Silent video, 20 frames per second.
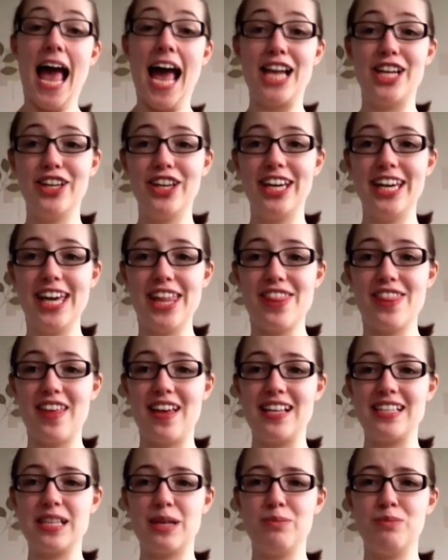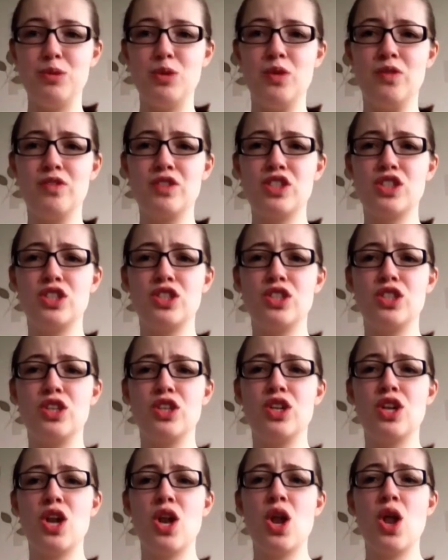and looking at things that move
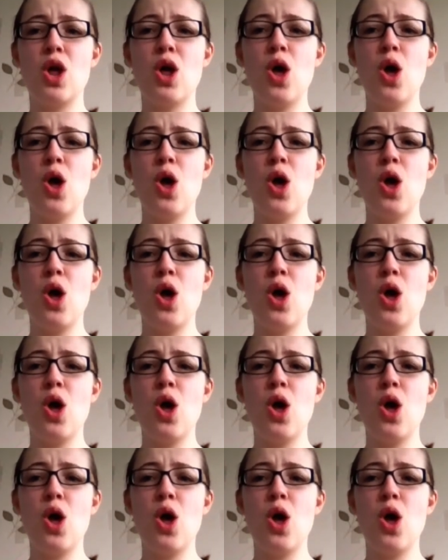slowly.